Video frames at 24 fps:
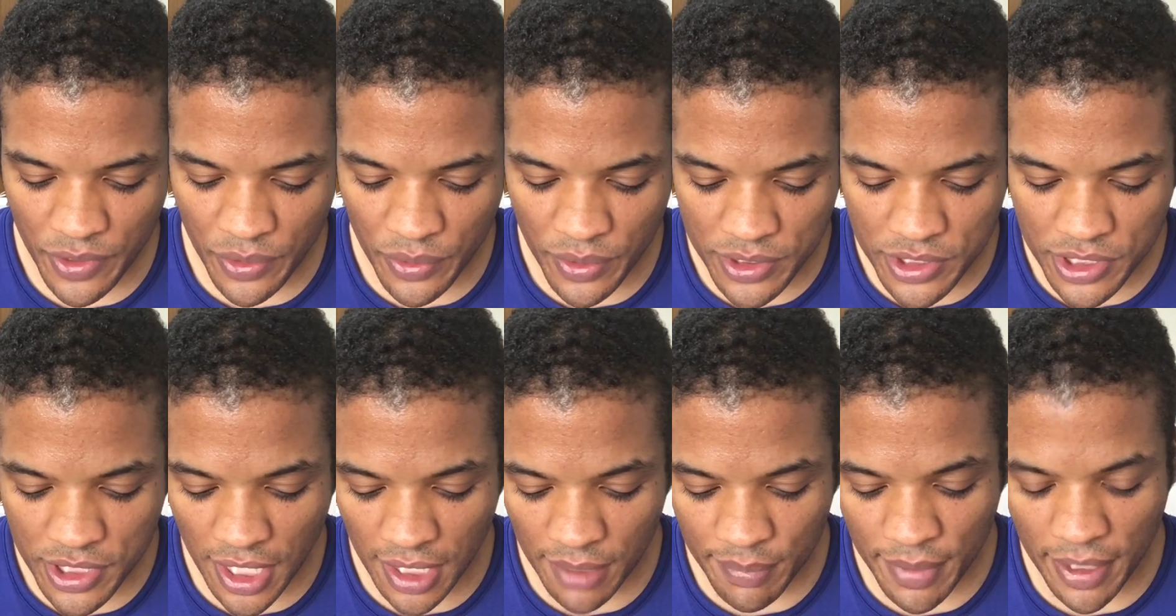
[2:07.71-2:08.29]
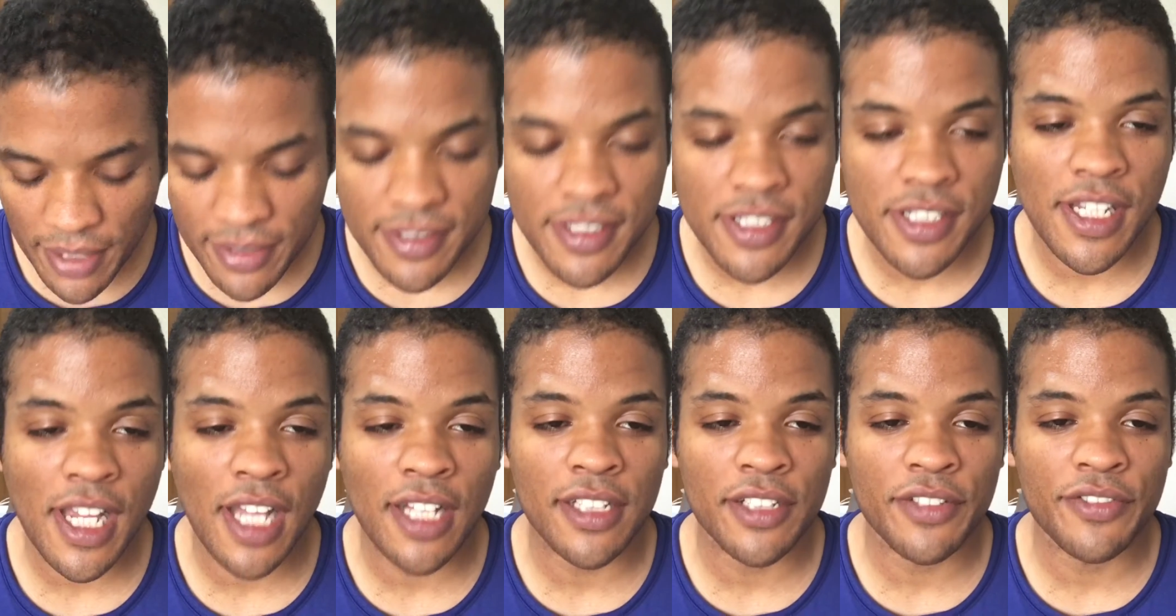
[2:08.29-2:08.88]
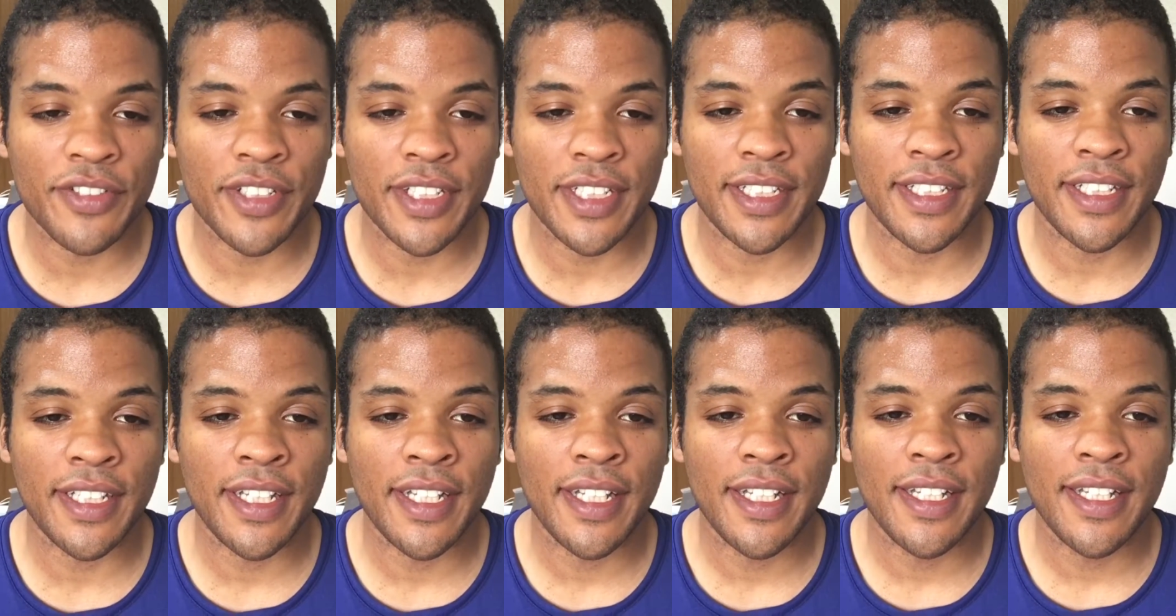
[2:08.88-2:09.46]
Let's talk about
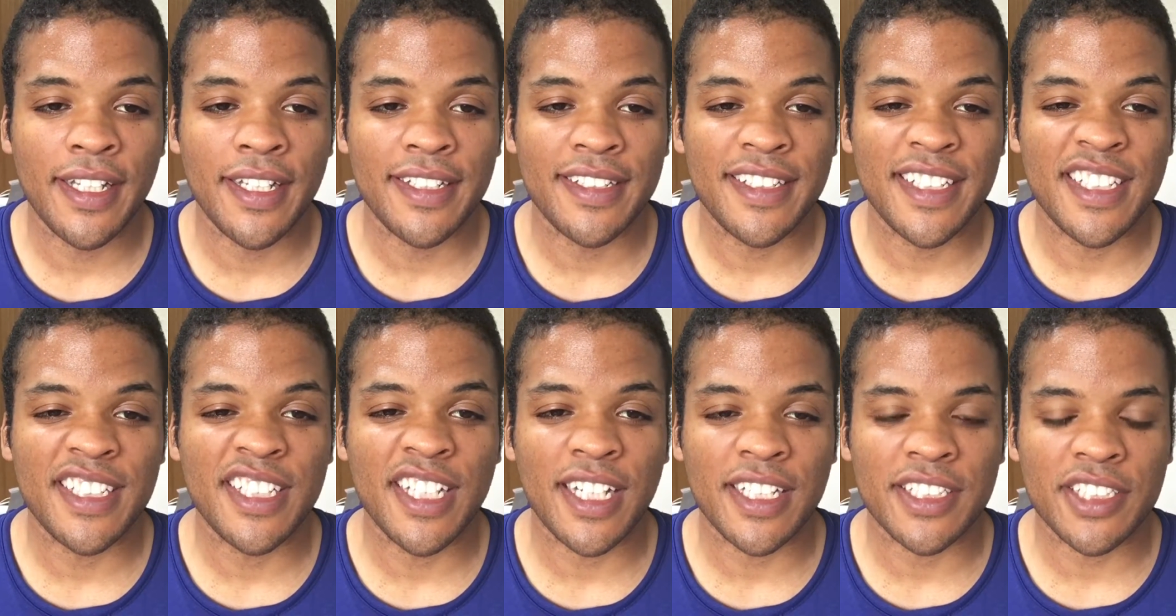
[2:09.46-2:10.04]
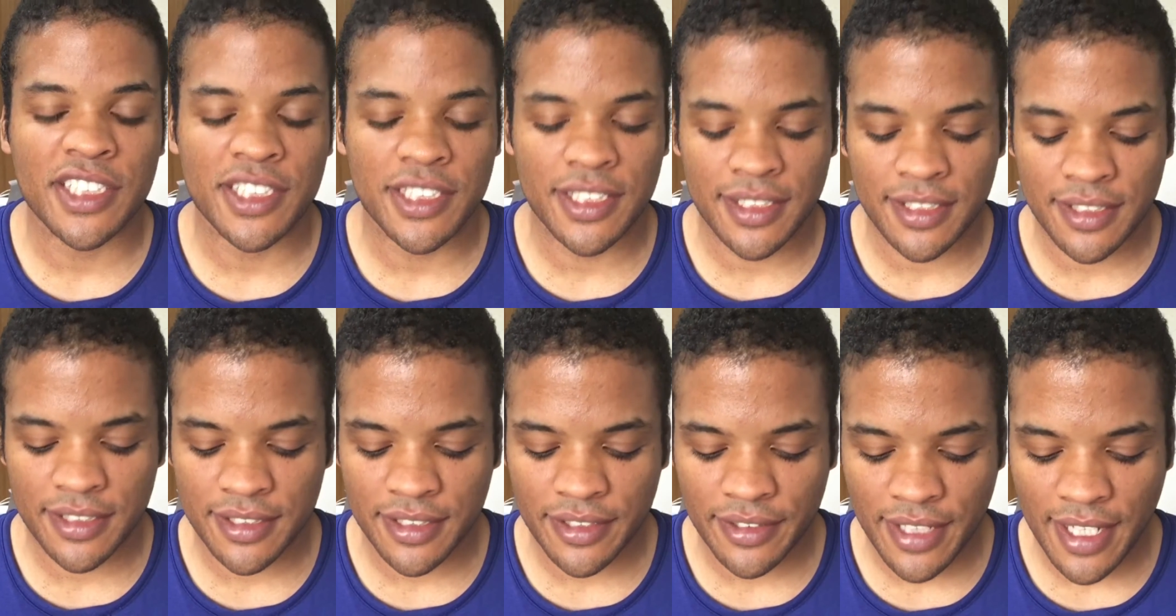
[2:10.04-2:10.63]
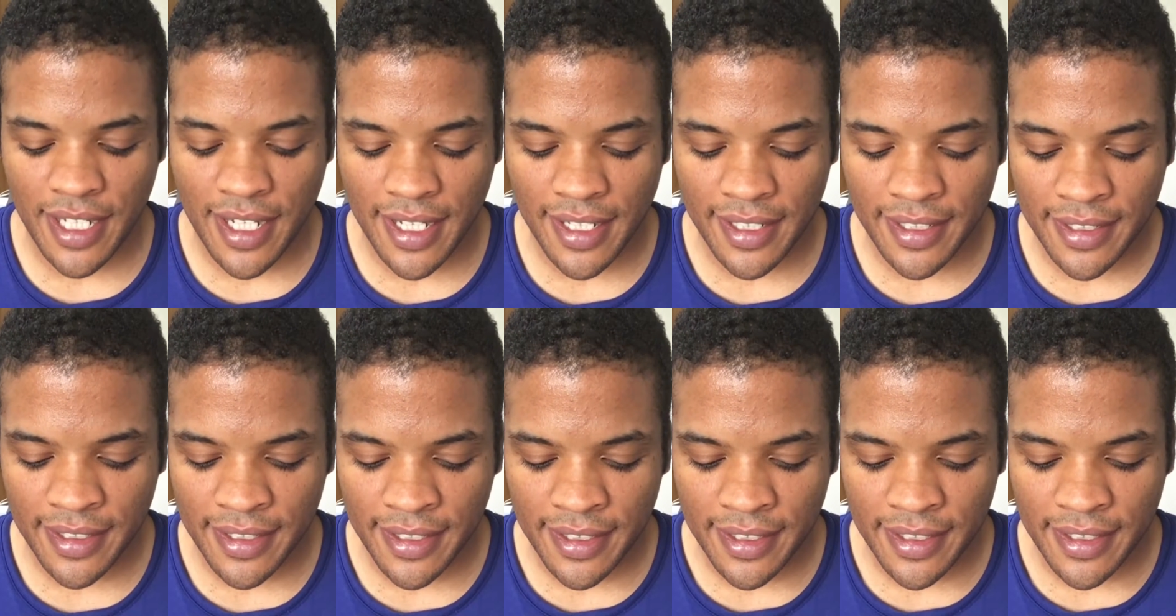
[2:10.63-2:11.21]
salary deductions, okay?
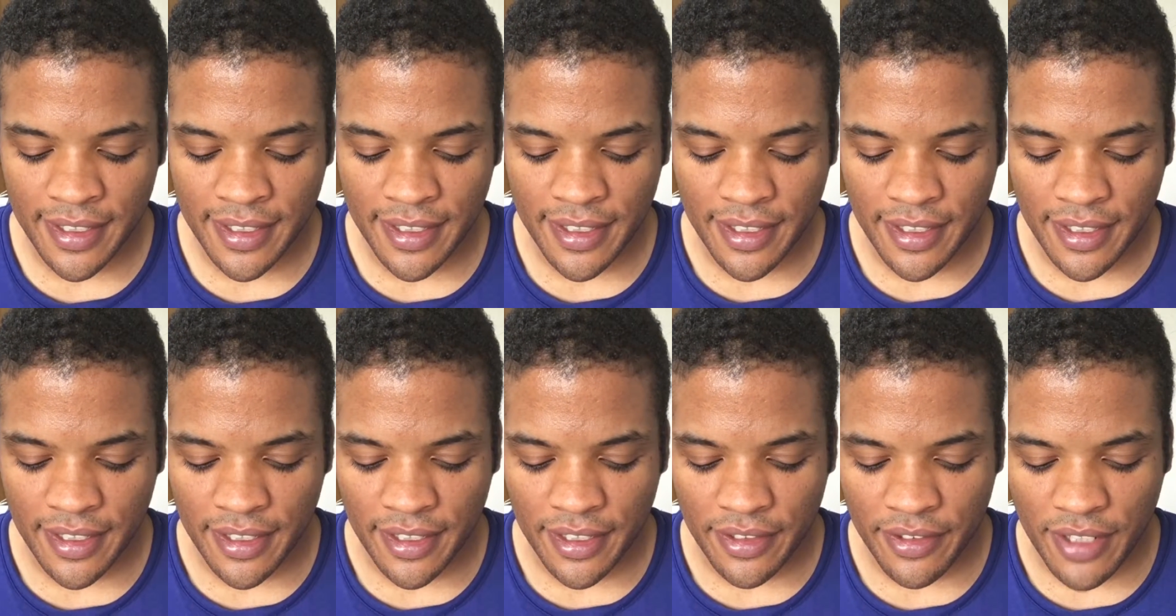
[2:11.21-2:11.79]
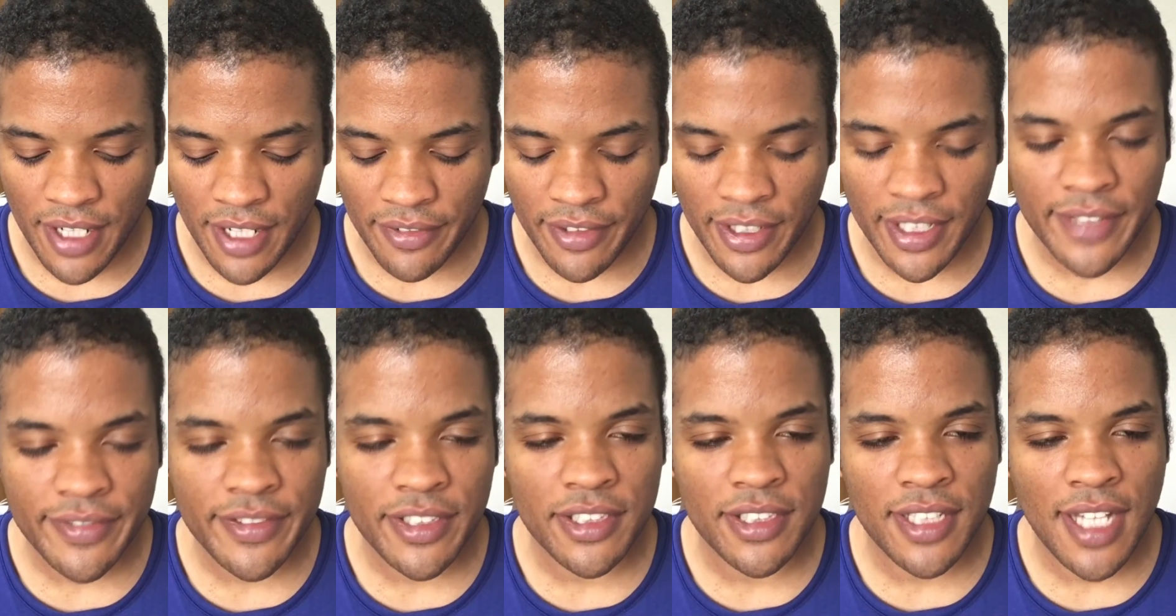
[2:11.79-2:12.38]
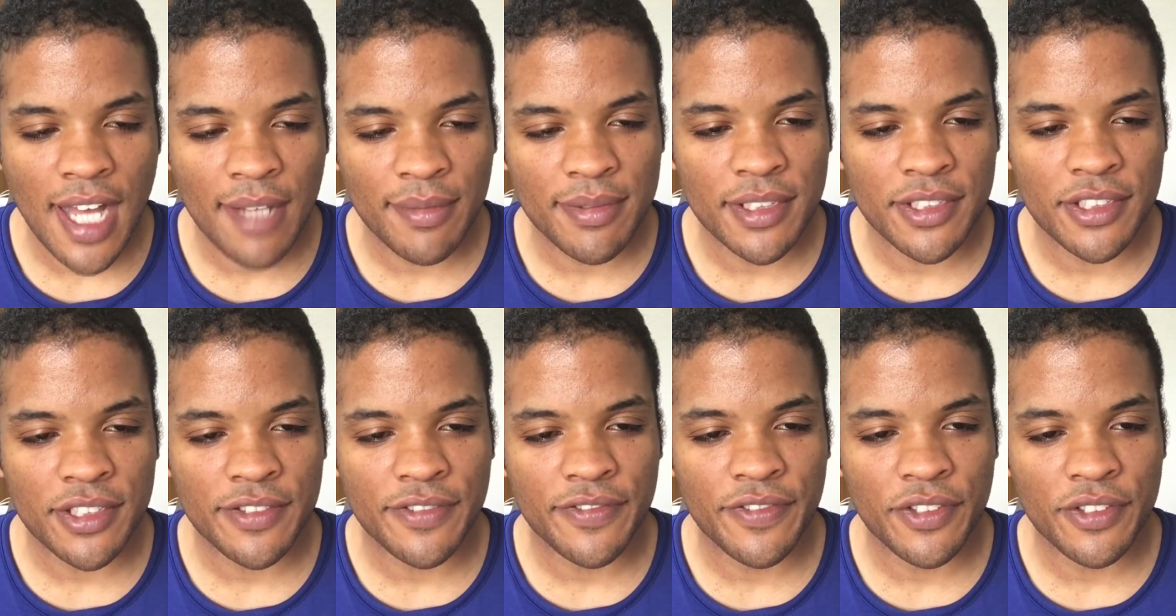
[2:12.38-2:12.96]
Right off the top,
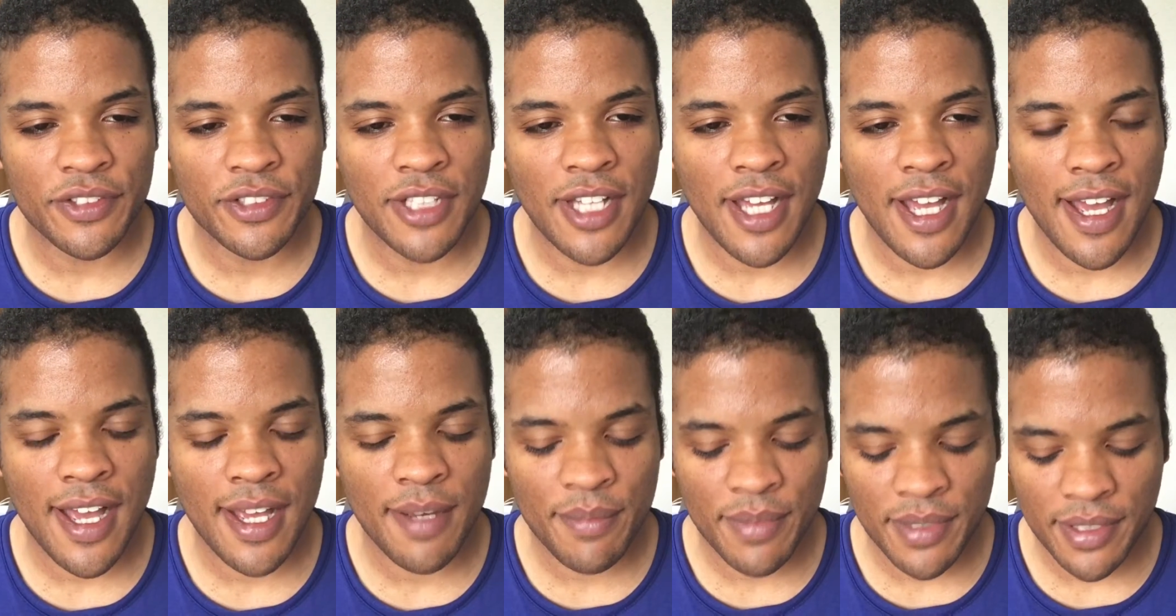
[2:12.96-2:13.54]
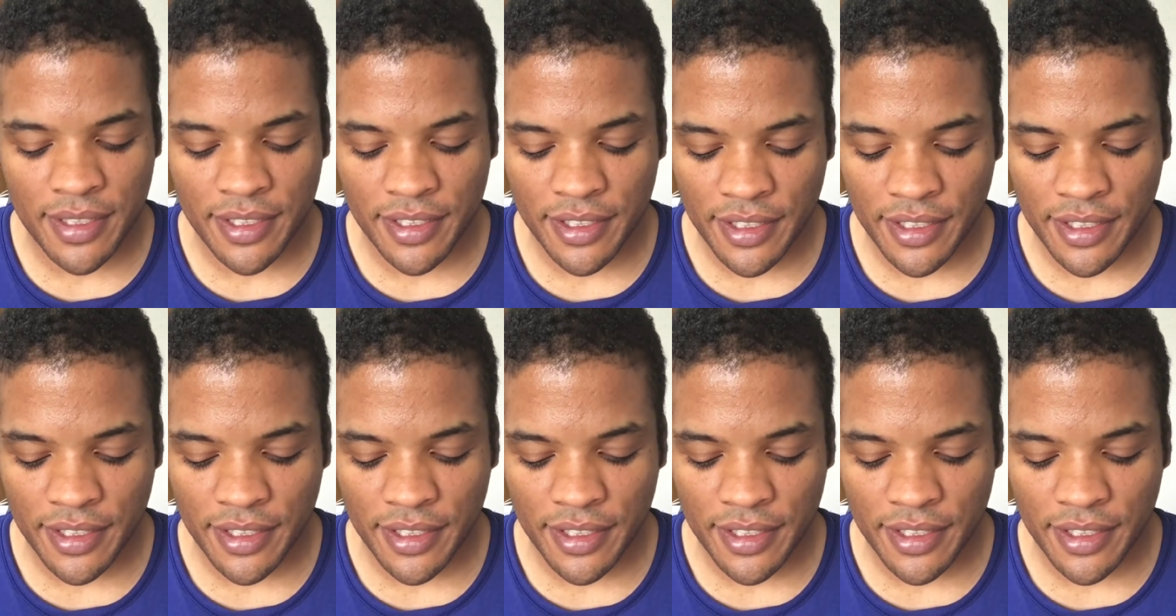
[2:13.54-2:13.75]
since you're full-time,